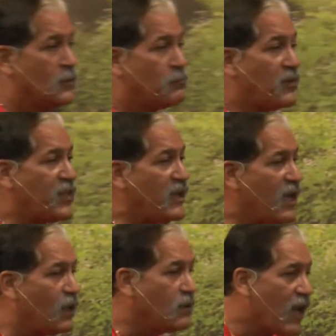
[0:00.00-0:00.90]
But they
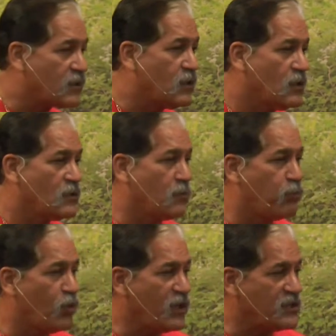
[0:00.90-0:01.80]
neglect to
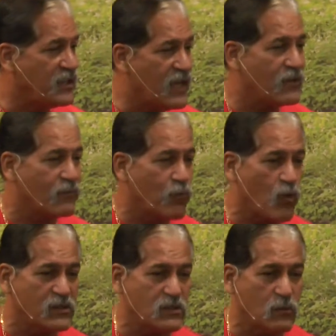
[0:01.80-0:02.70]
put it together for
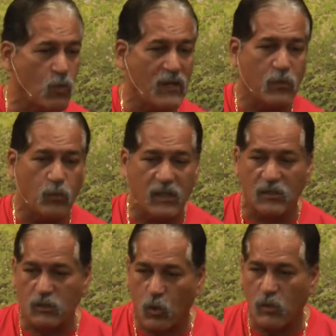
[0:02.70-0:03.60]
us in the way that we can
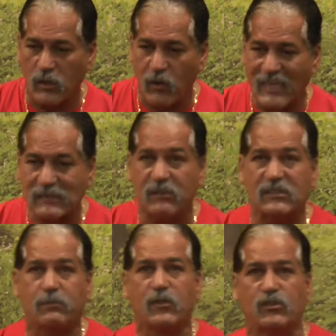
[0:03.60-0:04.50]
totally grasp it
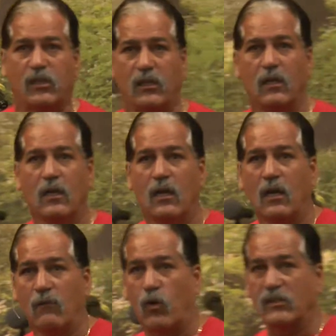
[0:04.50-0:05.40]
spiritually.
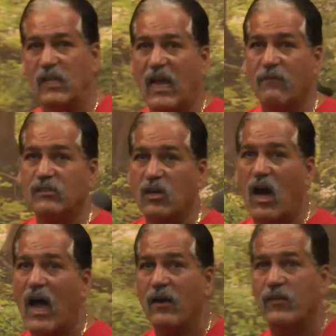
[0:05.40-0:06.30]
For as the heavens are
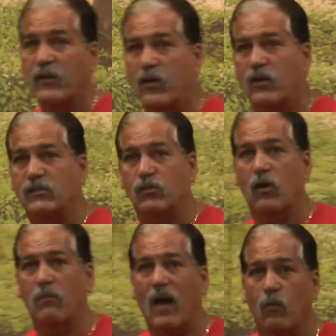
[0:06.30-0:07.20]
higher than earth, so are
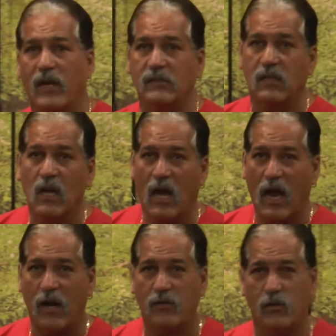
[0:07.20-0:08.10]
my ways
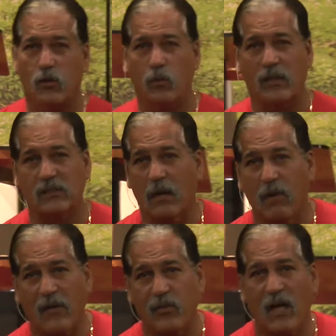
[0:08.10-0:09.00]
higher than your ways, and
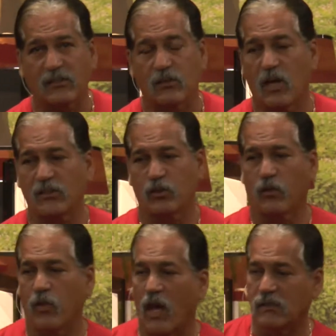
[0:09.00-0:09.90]
my thoughts are not your
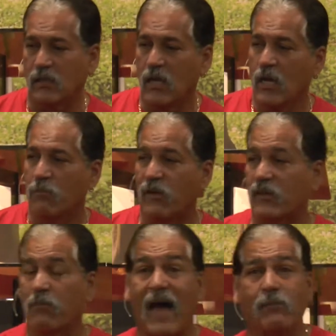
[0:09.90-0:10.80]
thoughts. But the
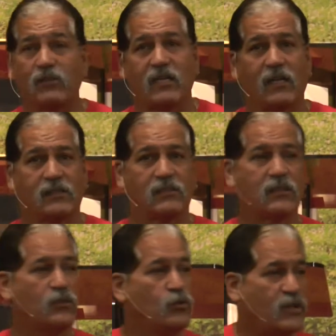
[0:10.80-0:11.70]
Bible tells us
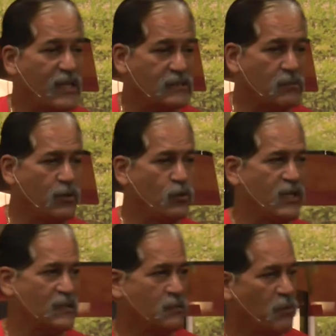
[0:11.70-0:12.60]
in the New Testament, New
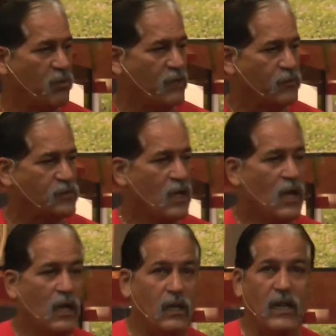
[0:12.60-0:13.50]
Testament believers,
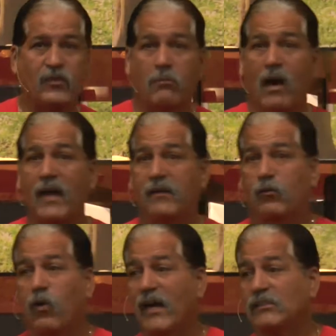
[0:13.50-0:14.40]
let the mind of
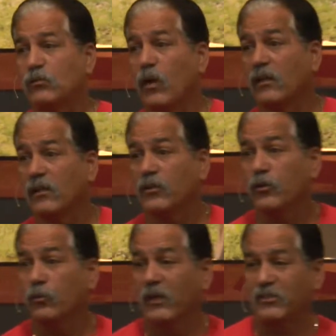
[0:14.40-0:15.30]
Christ dwell in you
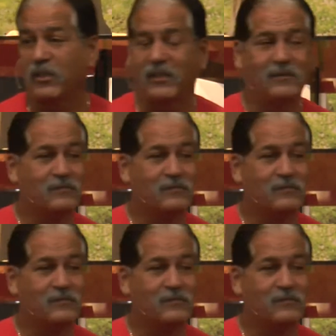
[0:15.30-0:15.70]
richly.